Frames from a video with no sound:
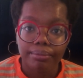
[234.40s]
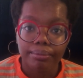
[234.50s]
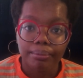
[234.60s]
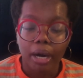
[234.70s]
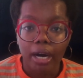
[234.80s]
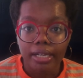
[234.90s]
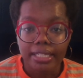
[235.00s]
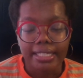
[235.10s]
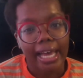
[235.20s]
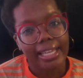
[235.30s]
marked
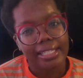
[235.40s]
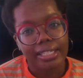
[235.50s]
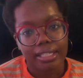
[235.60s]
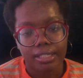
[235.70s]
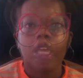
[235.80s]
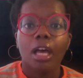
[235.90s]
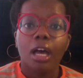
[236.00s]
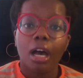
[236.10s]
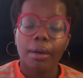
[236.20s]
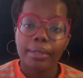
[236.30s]
as hazardous.
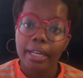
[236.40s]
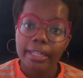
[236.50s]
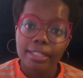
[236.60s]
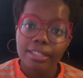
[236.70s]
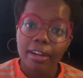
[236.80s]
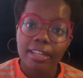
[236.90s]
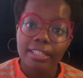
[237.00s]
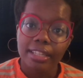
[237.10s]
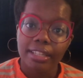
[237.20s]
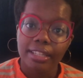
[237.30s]
I would like to stress
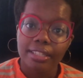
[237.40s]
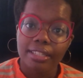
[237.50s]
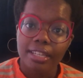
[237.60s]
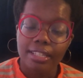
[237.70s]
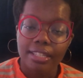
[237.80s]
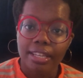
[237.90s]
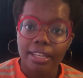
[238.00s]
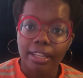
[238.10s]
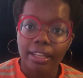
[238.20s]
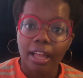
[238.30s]
that this is
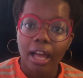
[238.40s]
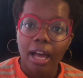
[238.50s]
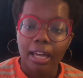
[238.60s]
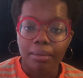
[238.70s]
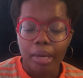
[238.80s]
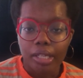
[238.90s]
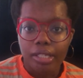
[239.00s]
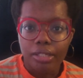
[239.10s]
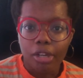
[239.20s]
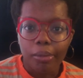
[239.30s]
still an
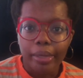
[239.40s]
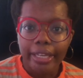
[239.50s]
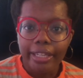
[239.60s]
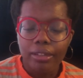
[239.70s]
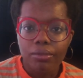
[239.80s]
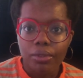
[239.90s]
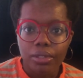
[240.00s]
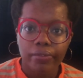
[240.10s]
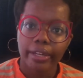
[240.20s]
emerging topic. Rules and